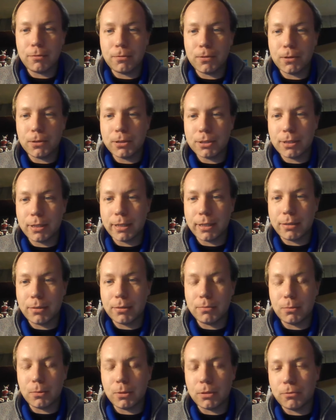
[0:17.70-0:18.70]
First
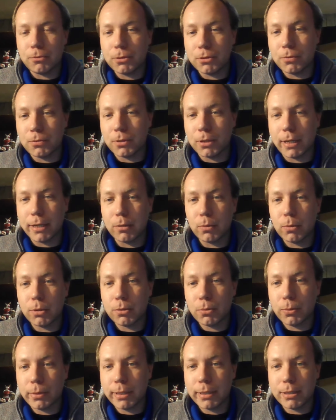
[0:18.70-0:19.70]
of all, I don't want
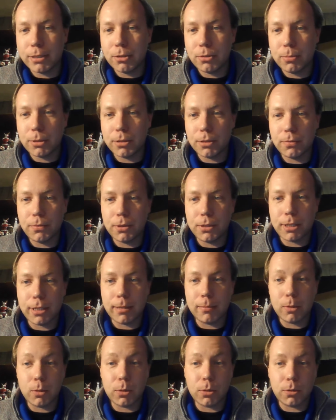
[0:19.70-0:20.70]
to waste too much of your
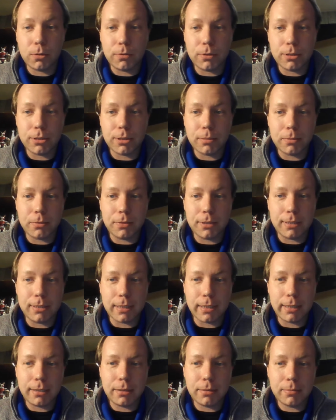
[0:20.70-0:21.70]
time going over some of these
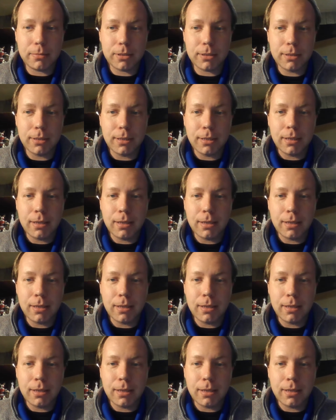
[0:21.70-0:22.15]
items.